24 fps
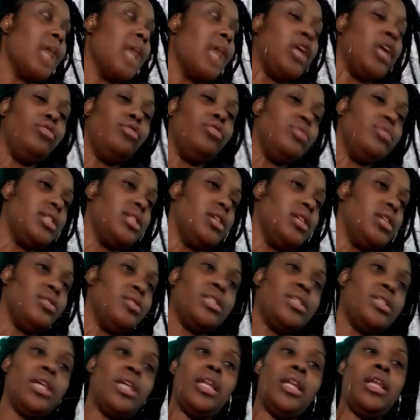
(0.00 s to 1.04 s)
and you still
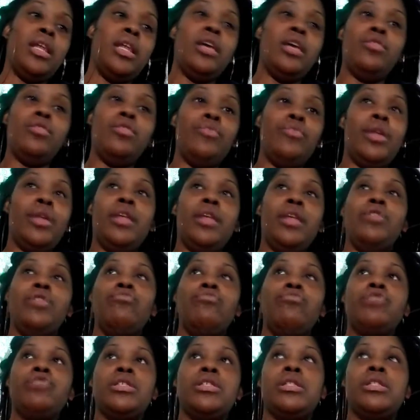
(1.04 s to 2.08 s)
sitting there you
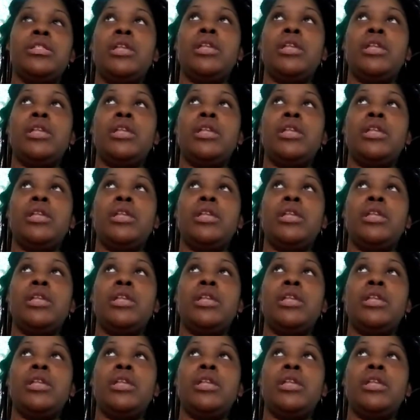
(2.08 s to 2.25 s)
you just